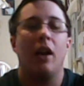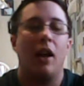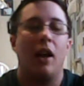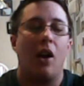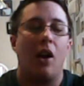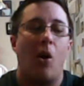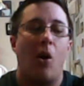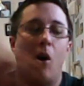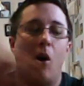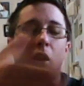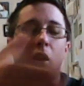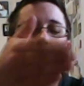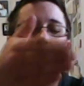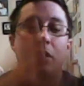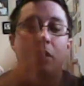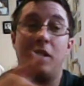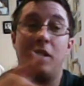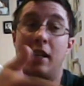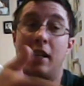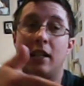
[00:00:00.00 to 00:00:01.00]
all it would
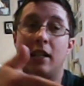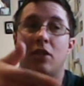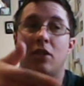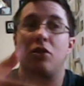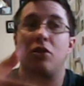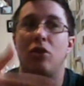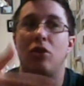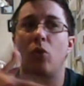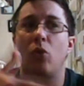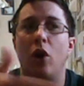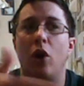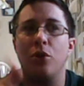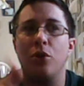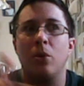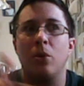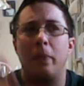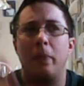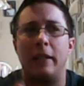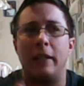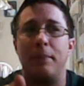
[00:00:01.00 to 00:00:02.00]
take is 200
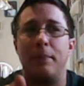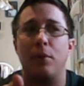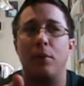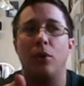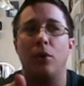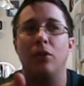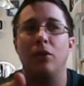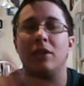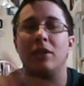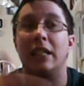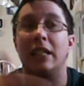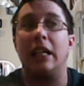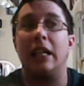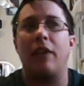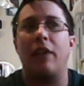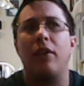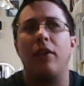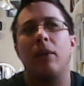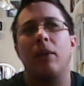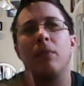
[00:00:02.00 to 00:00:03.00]
people to give
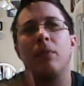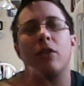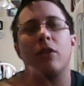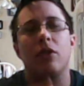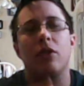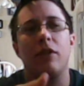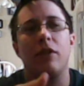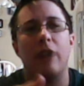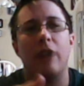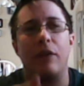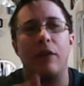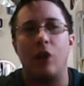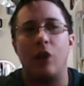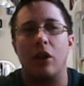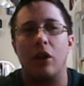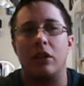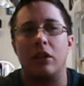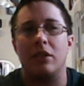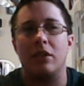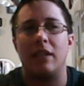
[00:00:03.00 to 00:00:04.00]
him
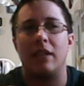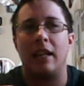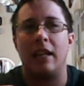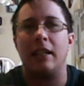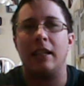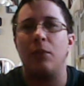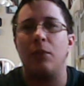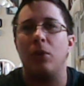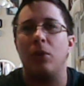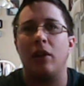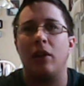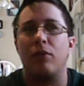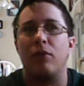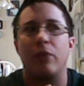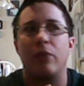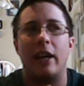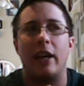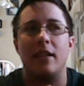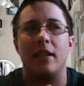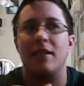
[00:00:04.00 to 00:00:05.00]
$35, and he would have
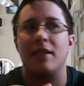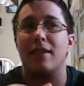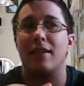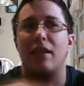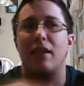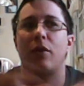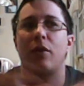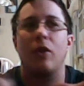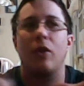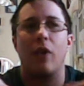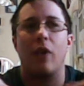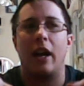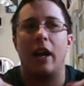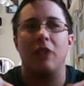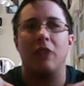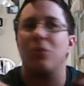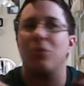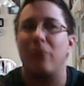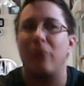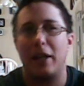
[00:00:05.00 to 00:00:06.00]
raised $7 grand
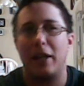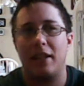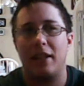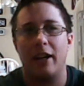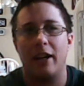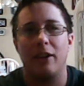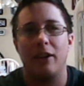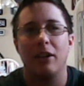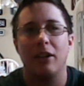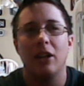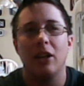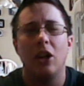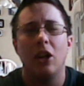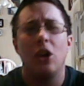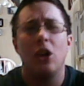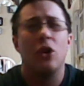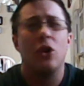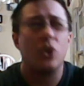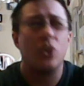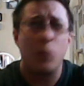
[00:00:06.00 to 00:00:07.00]
right there.
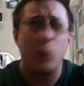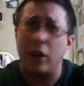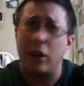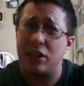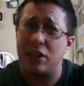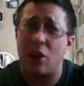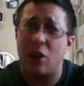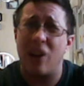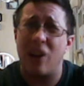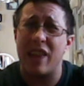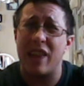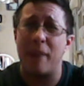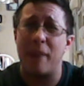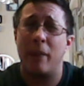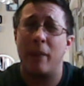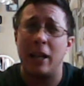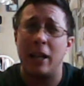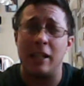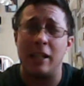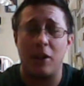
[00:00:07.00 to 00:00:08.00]
So where is all that
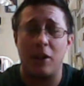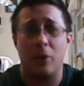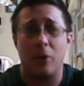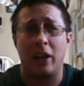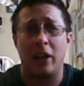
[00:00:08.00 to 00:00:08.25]
money going?